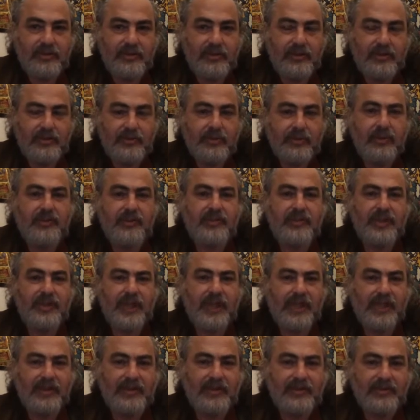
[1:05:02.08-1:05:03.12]
We're in the
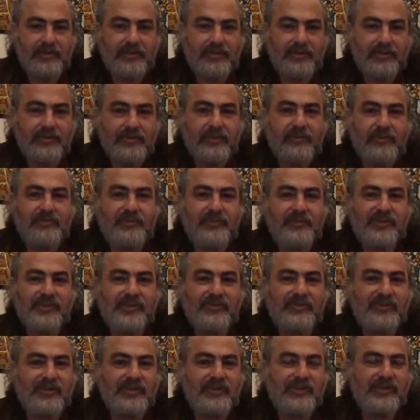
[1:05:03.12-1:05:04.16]
end of a
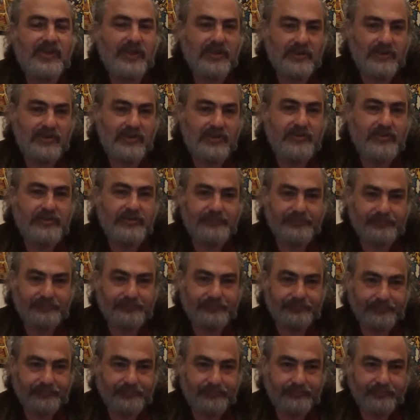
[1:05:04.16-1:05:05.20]
civilization
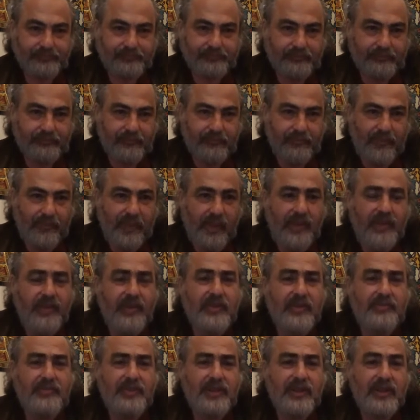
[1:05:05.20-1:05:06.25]
and in
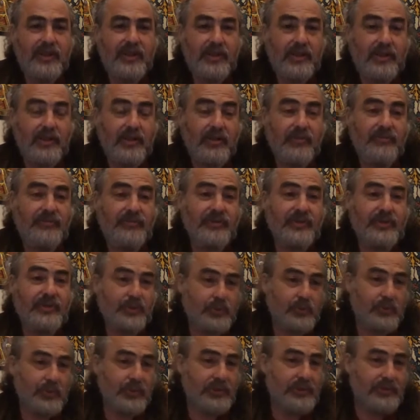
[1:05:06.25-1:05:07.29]
the beginning of the new
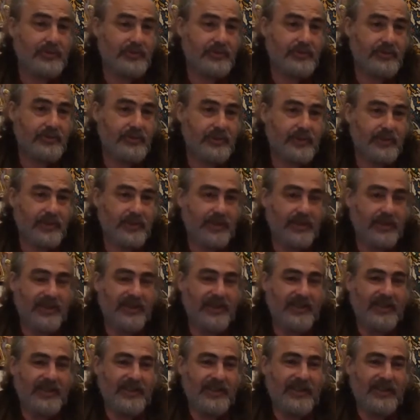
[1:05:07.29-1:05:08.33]
one.
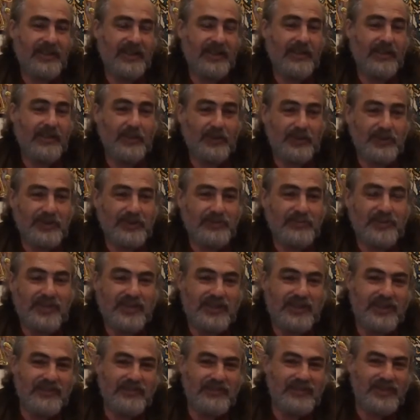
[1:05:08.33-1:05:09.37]
I want to
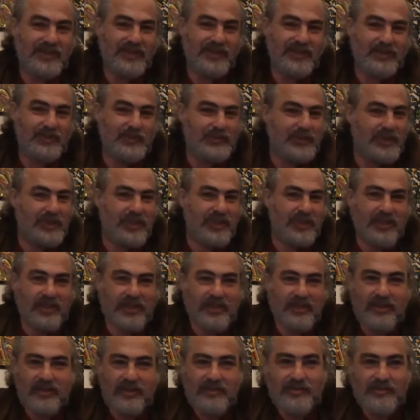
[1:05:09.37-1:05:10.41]
believe that we
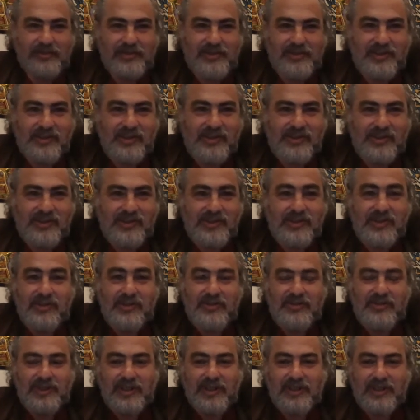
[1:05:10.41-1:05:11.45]
here on this
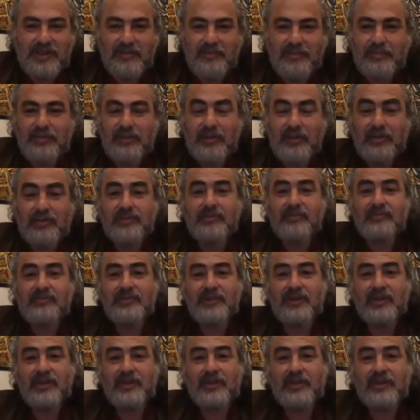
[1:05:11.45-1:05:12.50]
screen are part of
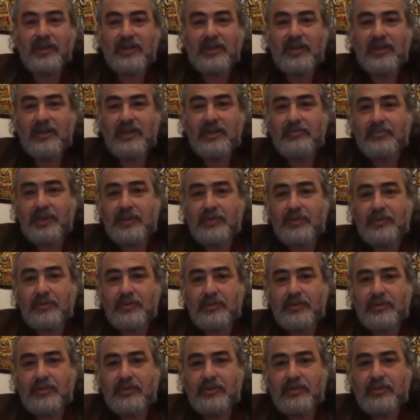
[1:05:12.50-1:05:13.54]
the
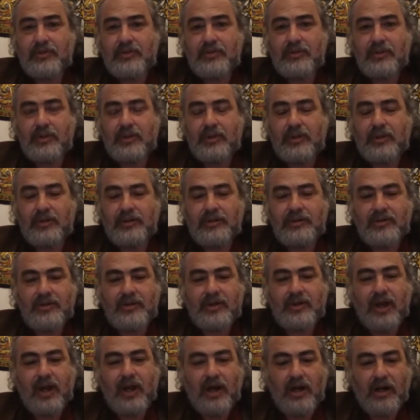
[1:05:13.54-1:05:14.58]
people who their
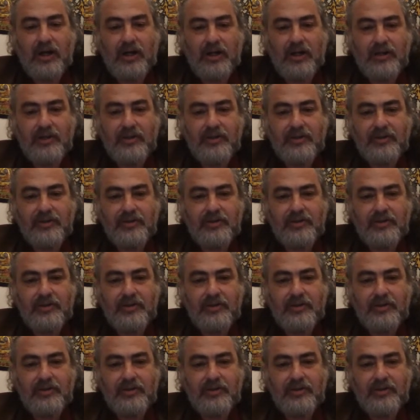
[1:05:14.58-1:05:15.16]
heart